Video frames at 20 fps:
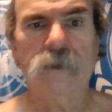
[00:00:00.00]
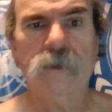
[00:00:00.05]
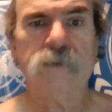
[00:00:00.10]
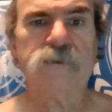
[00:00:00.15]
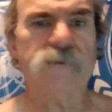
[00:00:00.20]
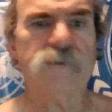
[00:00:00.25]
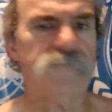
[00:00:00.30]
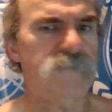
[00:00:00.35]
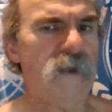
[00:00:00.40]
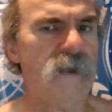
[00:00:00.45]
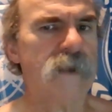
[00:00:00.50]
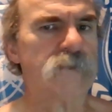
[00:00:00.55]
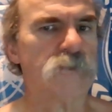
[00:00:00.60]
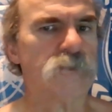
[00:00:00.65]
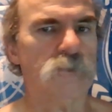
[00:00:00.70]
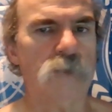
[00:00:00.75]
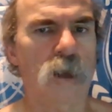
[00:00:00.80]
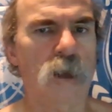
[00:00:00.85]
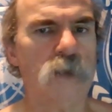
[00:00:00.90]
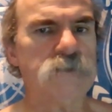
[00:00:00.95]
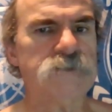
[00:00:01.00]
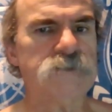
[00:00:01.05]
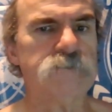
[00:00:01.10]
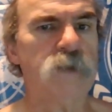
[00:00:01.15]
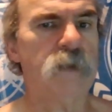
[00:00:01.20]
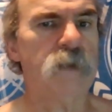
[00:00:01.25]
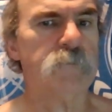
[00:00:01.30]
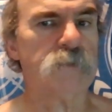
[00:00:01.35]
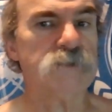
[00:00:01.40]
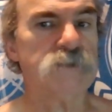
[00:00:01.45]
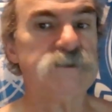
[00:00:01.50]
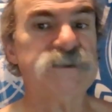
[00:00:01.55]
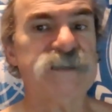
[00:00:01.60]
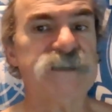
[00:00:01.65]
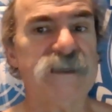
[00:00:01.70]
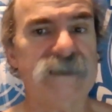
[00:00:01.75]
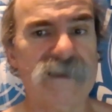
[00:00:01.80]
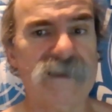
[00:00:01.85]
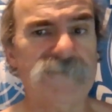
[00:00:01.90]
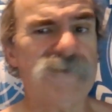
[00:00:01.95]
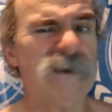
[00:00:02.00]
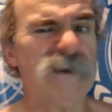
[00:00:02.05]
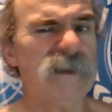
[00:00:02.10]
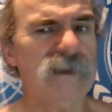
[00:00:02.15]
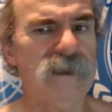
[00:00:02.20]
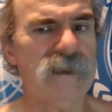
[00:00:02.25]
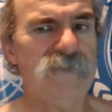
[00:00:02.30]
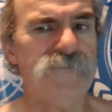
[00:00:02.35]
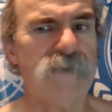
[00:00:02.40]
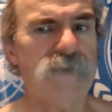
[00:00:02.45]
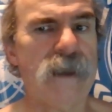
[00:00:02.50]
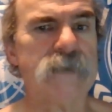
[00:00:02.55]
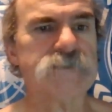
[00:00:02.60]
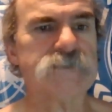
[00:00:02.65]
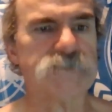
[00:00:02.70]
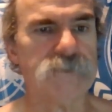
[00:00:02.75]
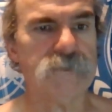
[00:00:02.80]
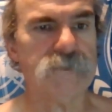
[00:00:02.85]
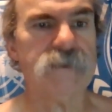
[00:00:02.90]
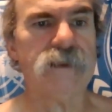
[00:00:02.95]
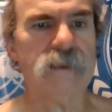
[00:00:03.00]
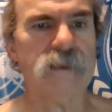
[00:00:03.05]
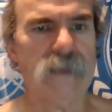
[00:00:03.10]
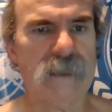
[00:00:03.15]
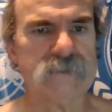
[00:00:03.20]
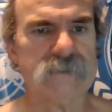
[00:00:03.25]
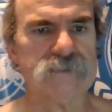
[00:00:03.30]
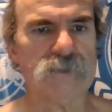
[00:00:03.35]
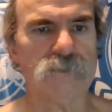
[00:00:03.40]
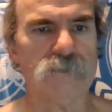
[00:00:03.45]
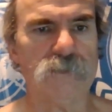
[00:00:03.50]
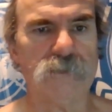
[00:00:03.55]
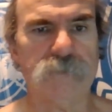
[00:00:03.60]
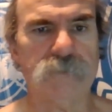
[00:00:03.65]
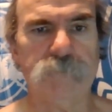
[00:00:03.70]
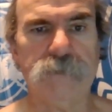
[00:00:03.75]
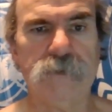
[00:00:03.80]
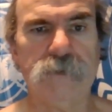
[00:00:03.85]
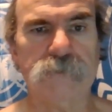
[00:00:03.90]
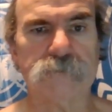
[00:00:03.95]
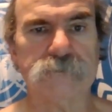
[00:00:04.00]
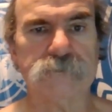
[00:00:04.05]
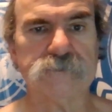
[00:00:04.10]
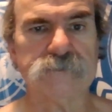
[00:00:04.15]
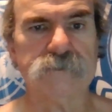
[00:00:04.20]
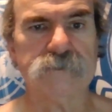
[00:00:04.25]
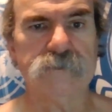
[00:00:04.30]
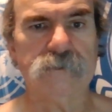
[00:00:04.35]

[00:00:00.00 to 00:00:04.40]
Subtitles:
to factor large numbers significantly faster than classical computers.